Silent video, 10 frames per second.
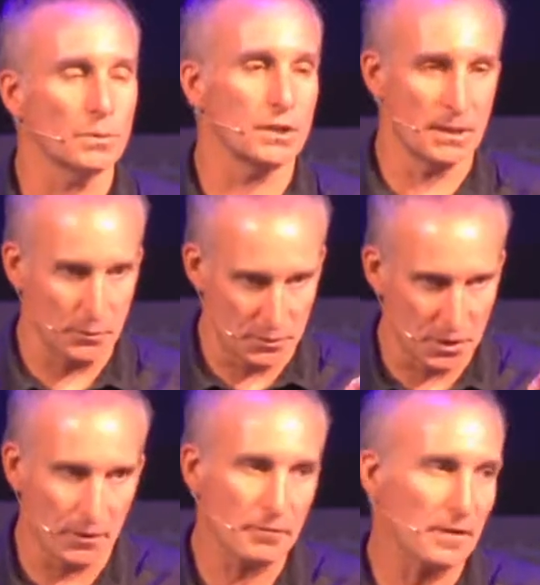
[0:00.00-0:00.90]
kind of a
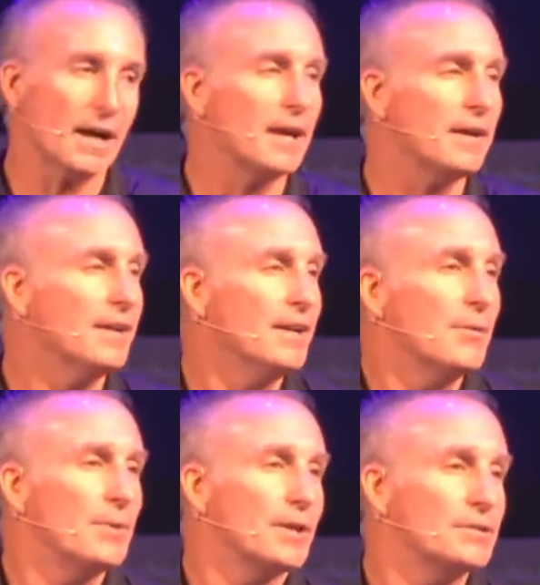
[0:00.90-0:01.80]
tough guy
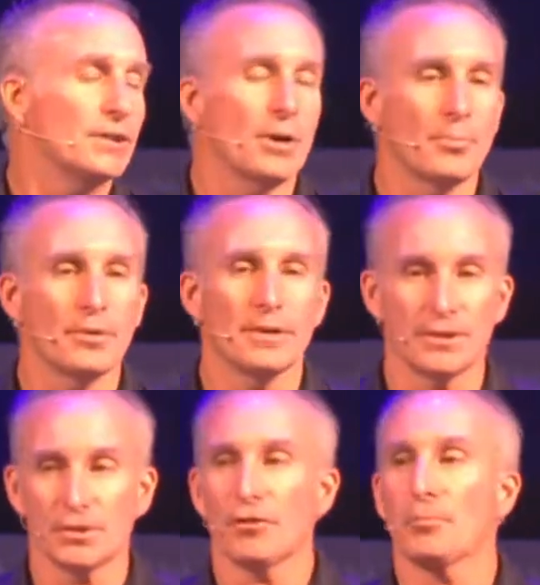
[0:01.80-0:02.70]
because he got put in a
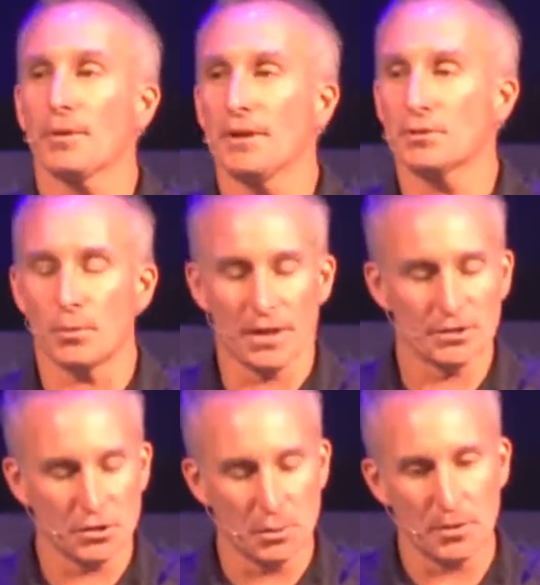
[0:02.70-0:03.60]
tough place, whereas
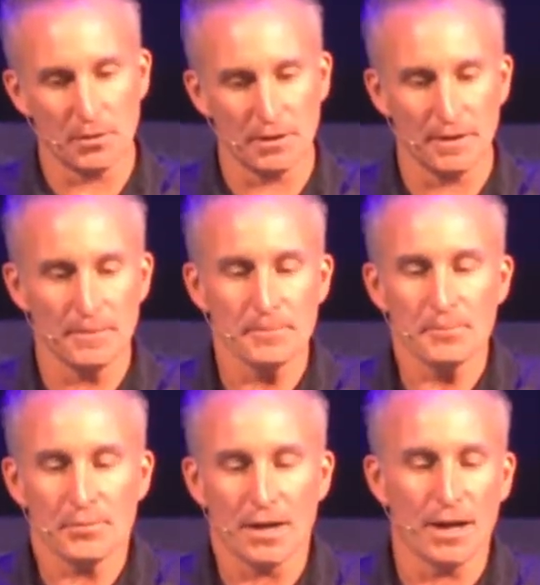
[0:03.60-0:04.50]
Timothy
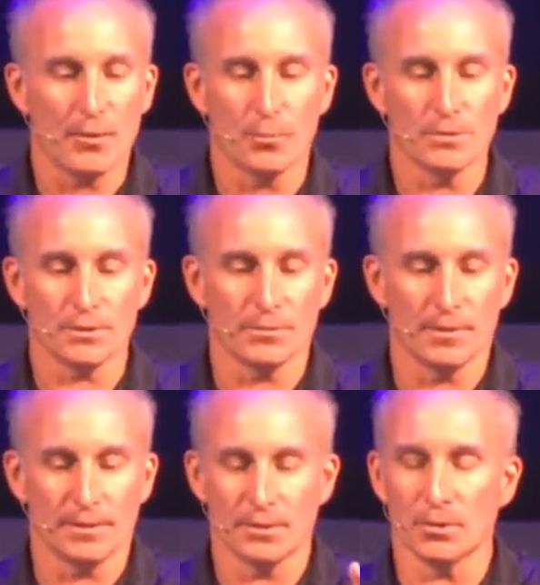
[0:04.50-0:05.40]
uh, was a,
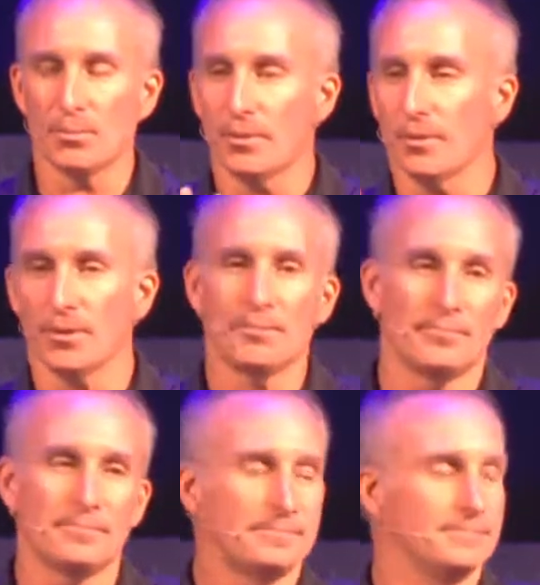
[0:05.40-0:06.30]
a, little more.
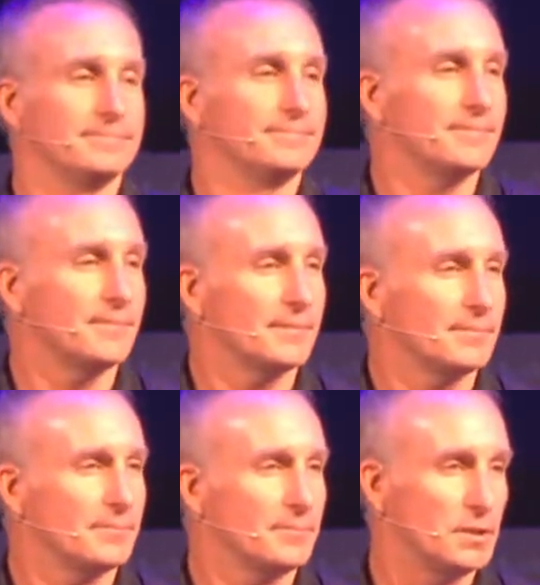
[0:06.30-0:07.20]

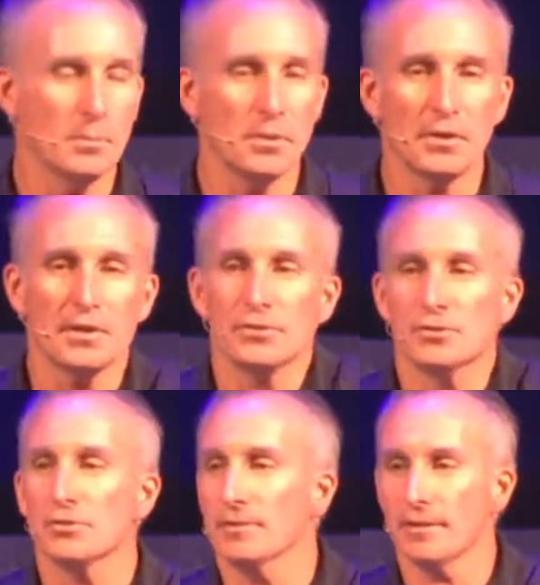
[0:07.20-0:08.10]
Timothy
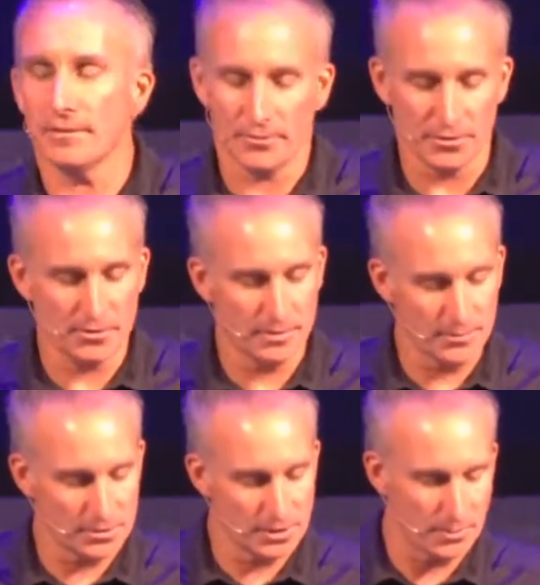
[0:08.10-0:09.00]
ish. I don't know if your name
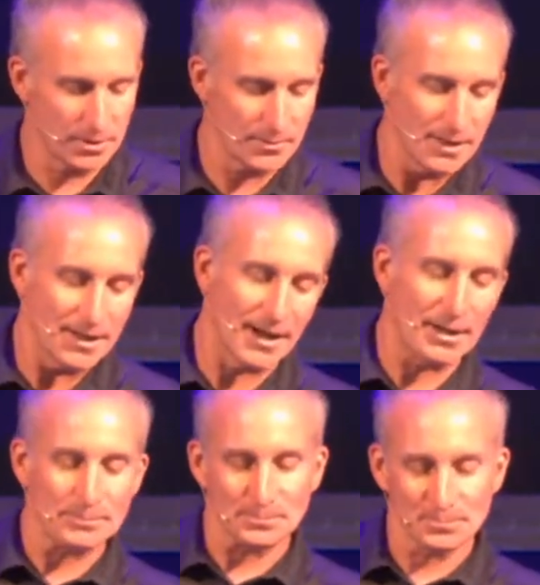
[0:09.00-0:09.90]
is Timothy.
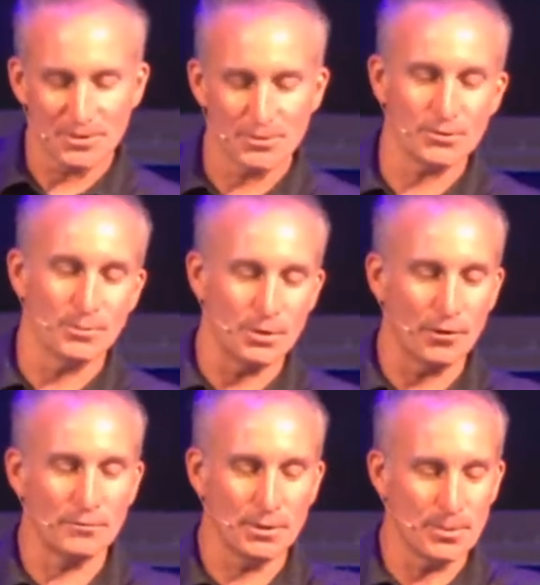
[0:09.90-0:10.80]
Um, there's some
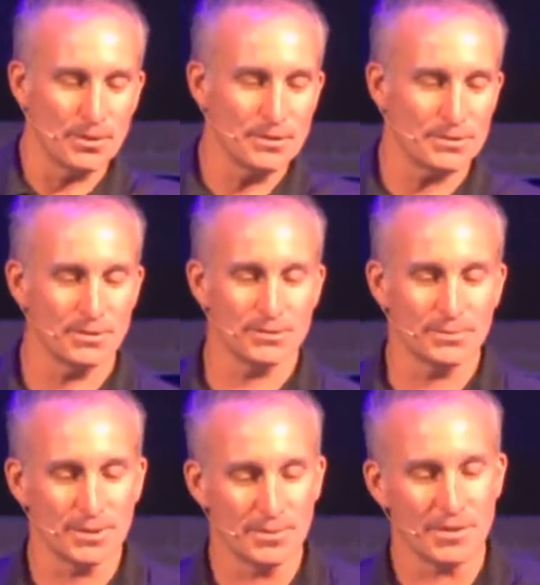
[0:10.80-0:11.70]
tough Timothys, and there's some
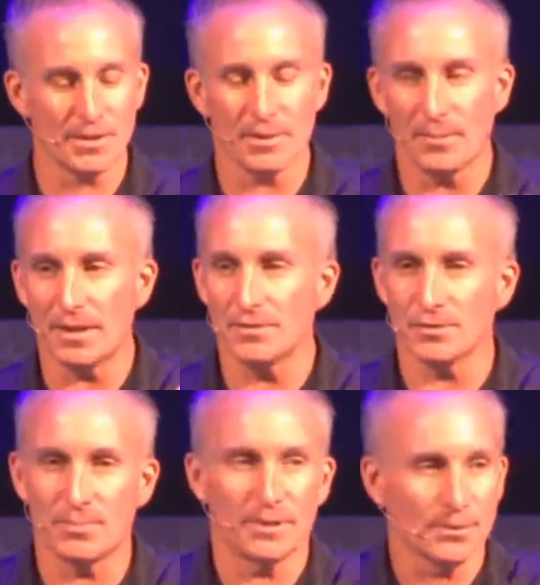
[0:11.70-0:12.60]
Timothy that may
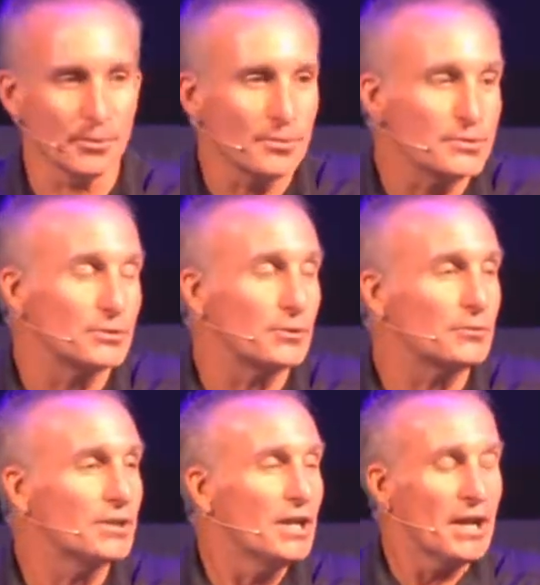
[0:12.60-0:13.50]
just be a little reserved.
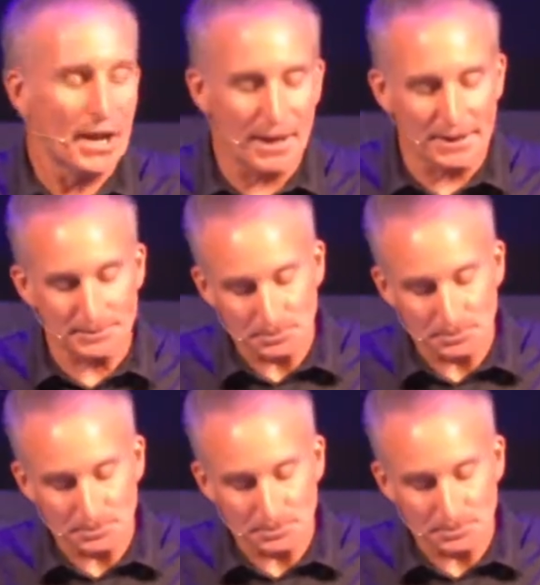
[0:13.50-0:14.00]
And